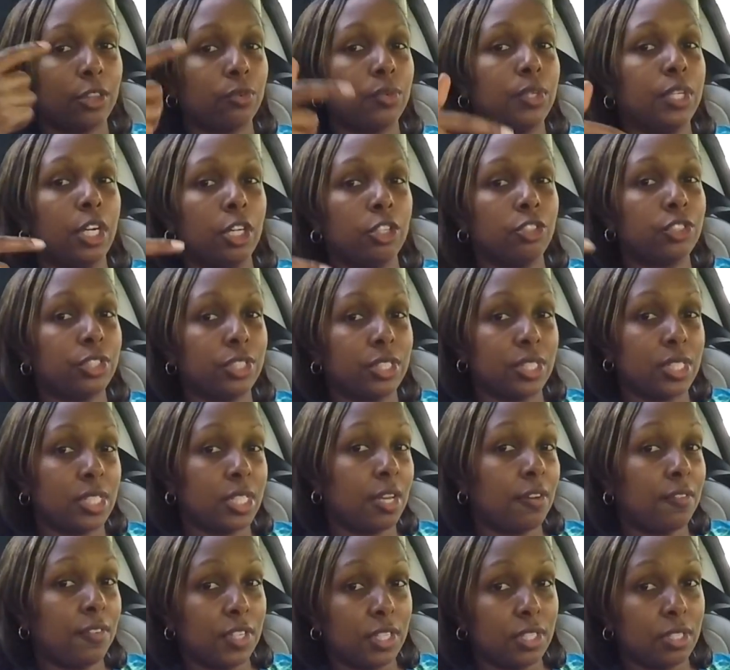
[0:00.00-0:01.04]

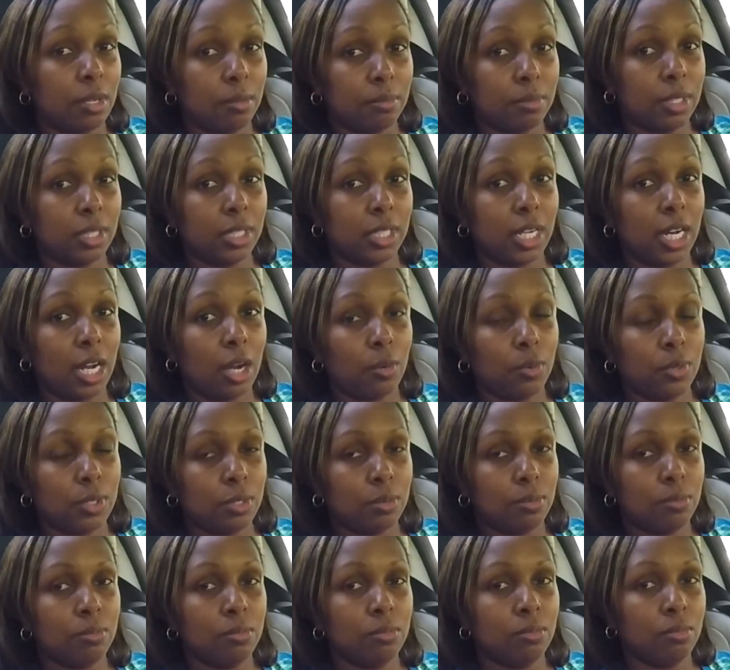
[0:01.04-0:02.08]
$370 something that I
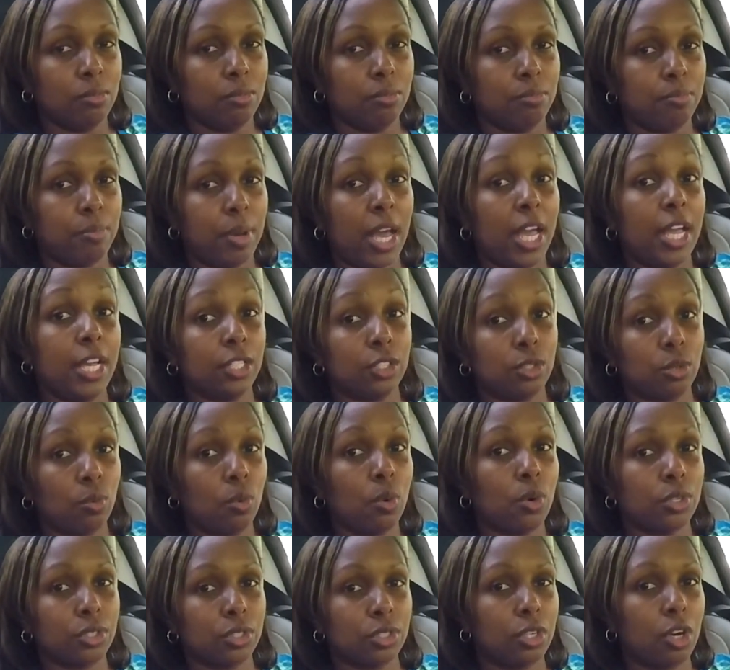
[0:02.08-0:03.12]
was paying
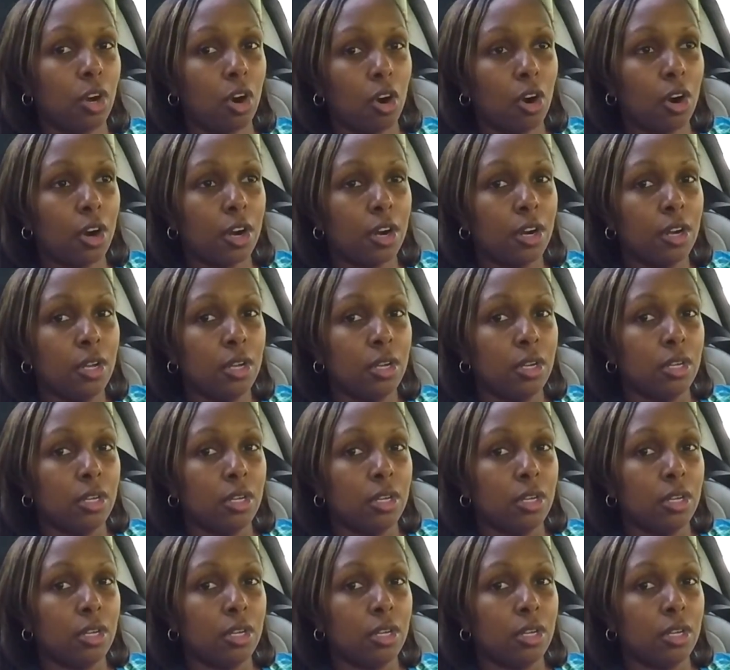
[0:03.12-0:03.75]
towards the car,